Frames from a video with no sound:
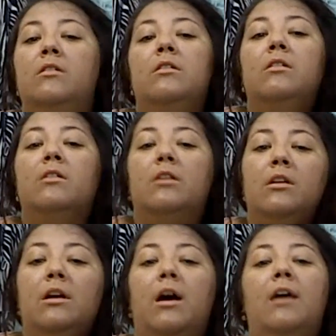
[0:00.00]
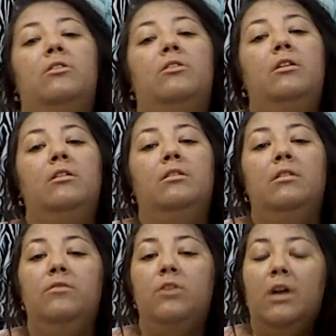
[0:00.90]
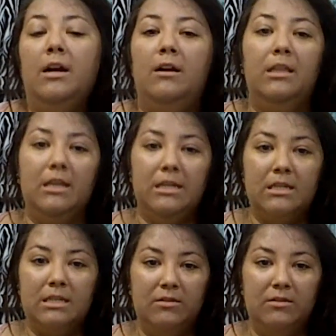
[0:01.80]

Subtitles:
You can either leave your hair like this,